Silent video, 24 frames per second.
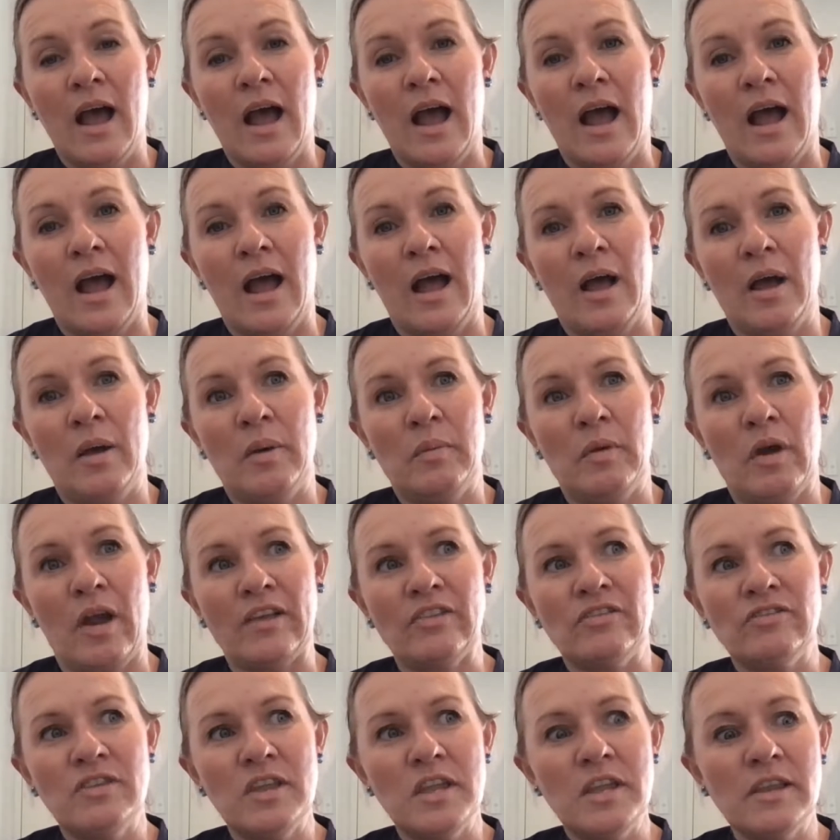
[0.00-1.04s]

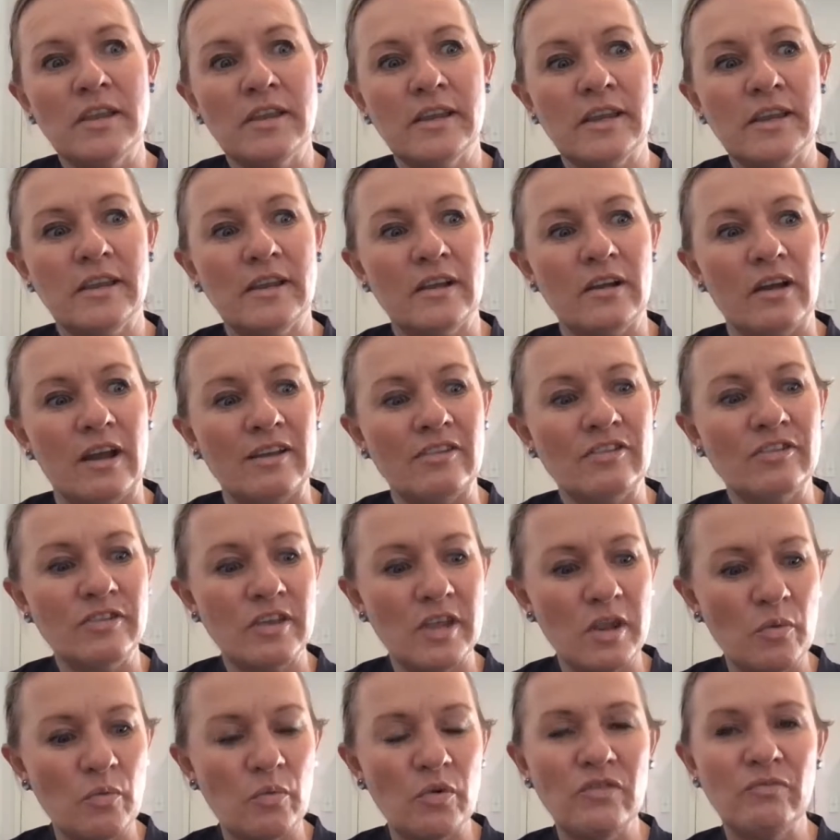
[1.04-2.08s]
I think
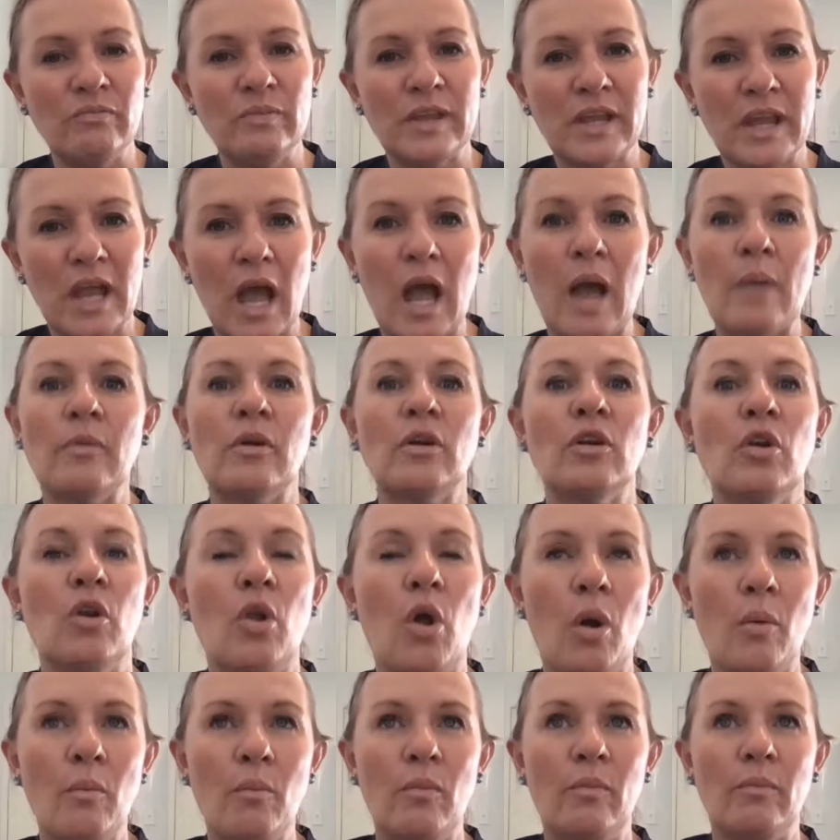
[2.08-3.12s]
we've become a
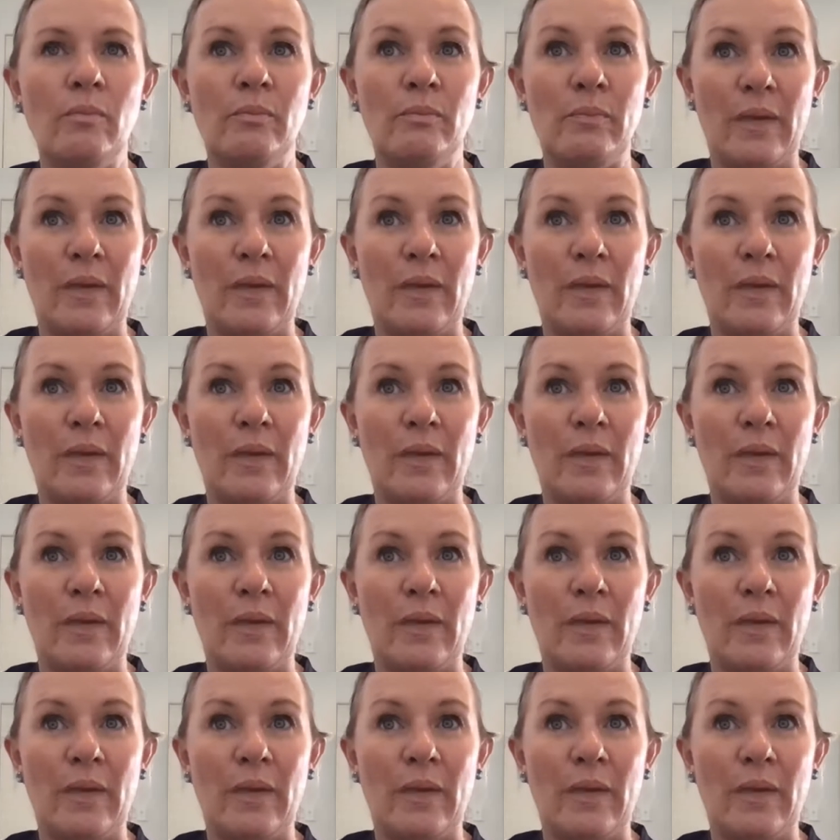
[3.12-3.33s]
lot